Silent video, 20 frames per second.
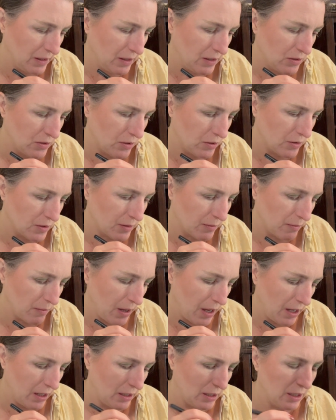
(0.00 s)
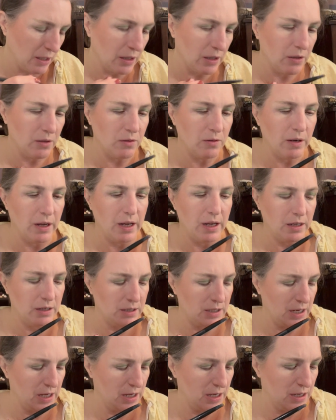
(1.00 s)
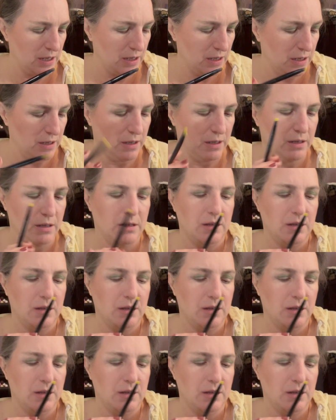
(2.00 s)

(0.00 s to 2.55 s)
So there's a matte yellow and a